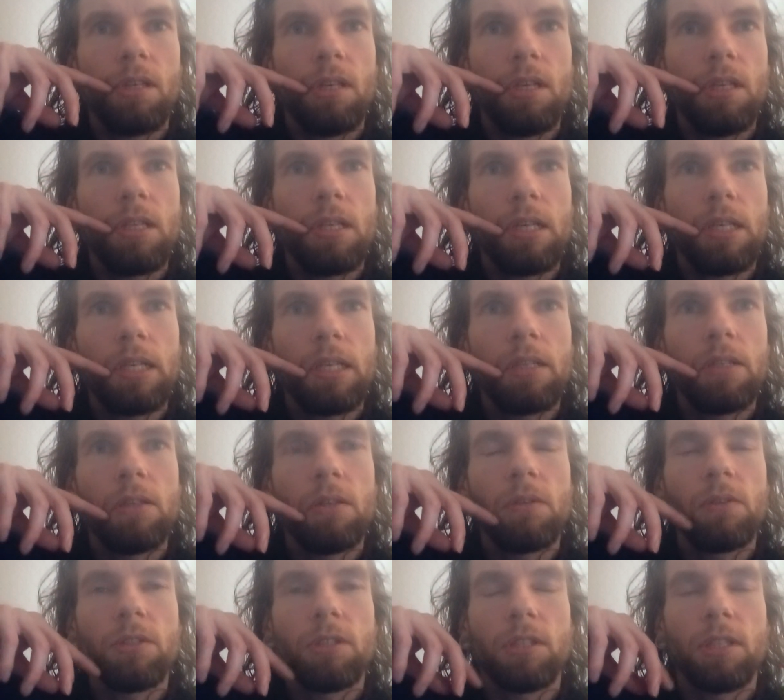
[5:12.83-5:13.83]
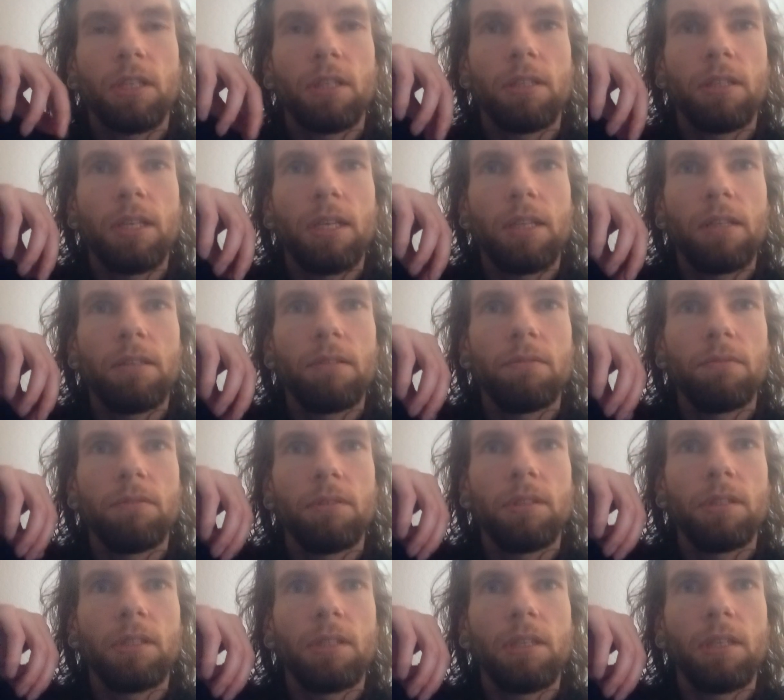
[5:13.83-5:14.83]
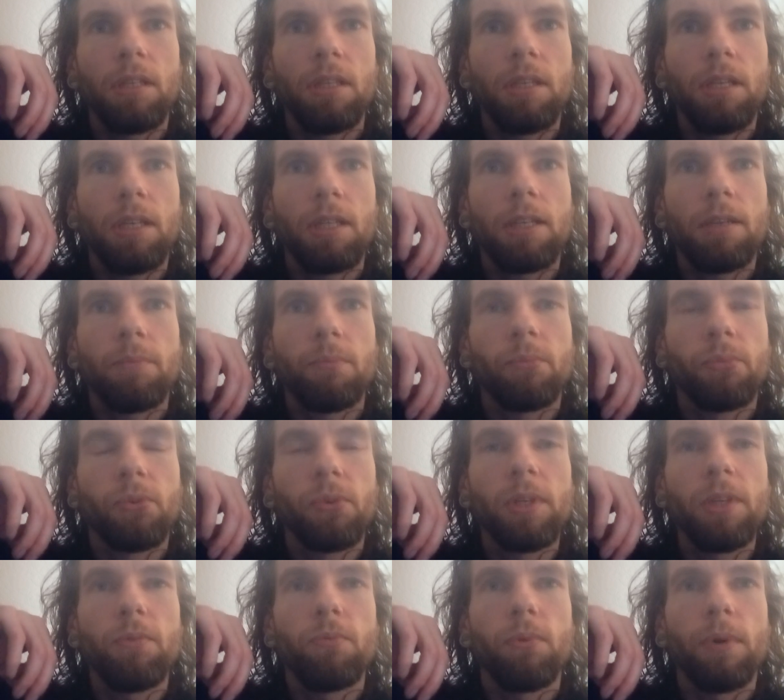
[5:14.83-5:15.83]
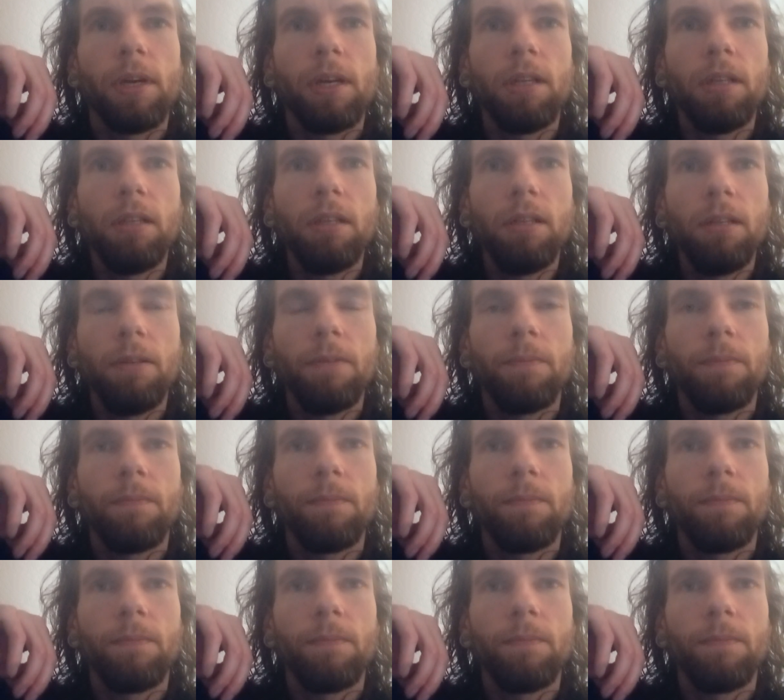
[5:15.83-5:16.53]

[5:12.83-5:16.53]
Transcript: and I can notice it that it can breathe well.